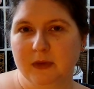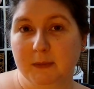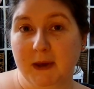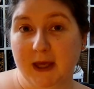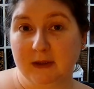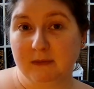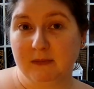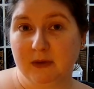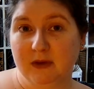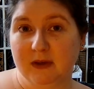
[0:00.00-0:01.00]
pattern
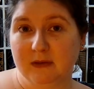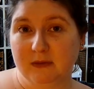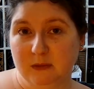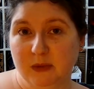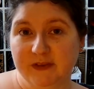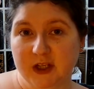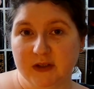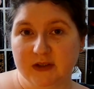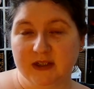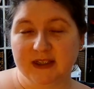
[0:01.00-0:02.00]
that we've
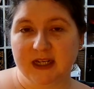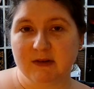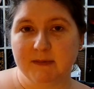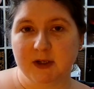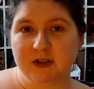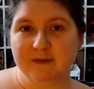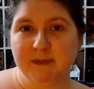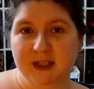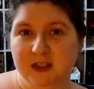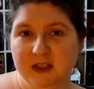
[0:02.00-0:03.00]
chosen. I sent her a bunch of
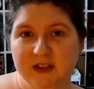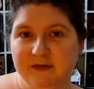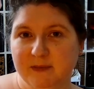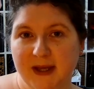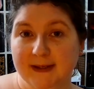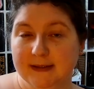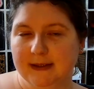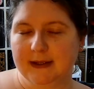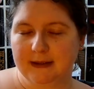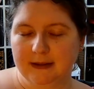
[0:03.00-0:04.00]
pictures of patterns
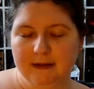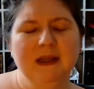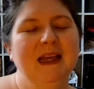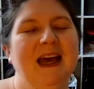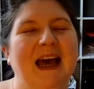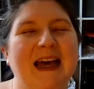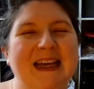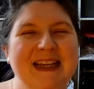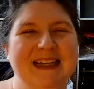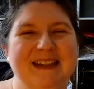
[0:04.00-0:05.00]
that I like,
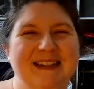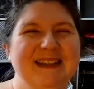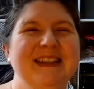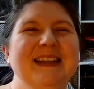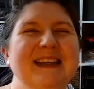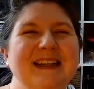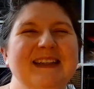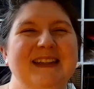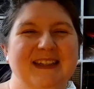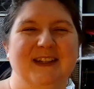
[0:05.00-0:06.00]
and
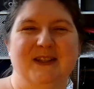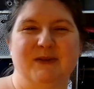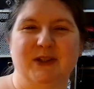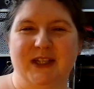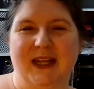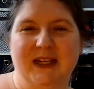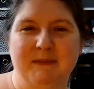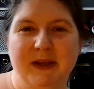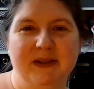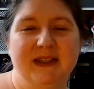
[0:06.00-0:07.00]
she chose the one she liked the
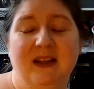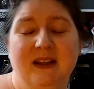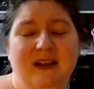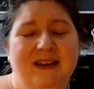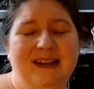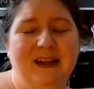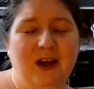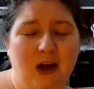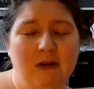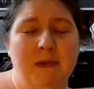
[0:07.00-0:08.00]
most.
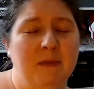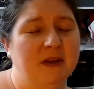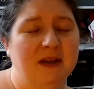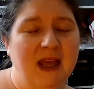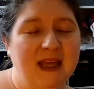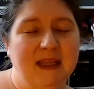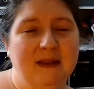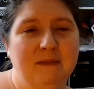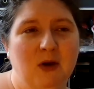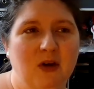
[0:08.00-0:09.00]
can't remember the
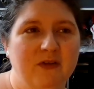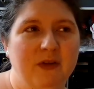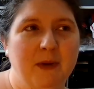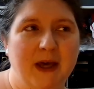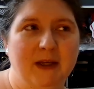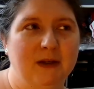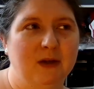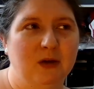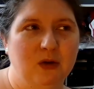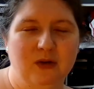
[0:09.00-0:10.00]
name of the pattern
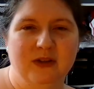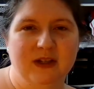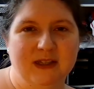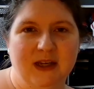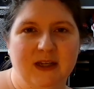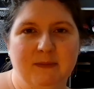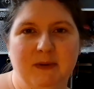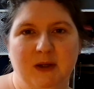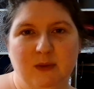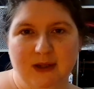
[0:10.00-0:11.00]
or the designer,
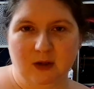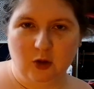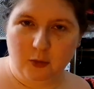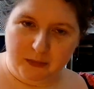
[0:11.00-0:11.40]
but it will all